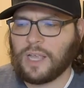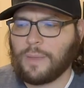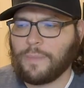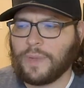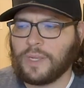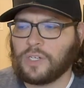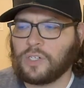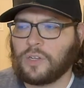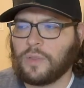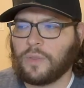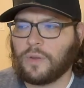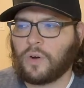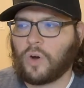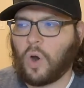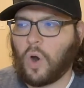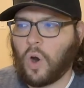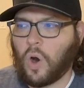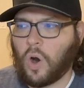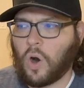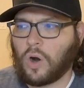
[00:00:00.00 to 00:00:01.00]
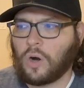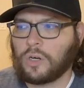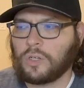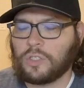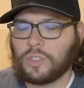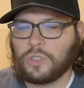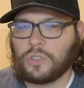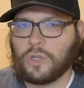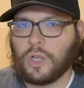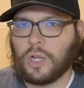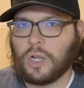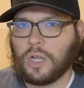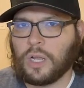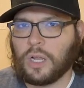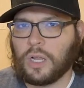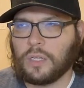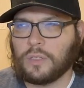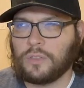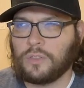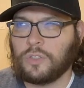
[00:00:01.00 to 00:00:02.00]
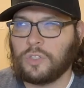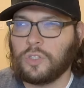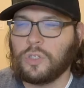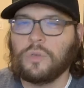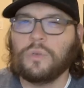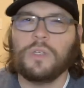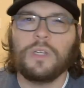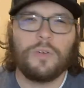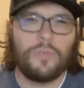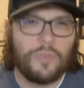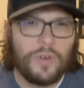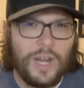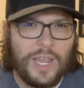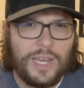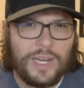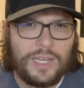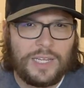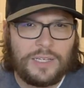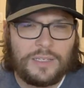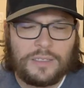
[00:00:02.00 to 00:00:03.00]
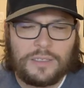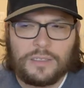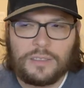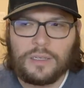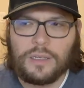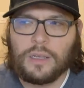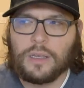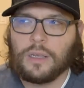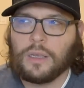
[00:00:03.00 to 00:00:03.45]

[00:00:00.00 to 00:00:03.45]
I'll mention there are 2 different endings,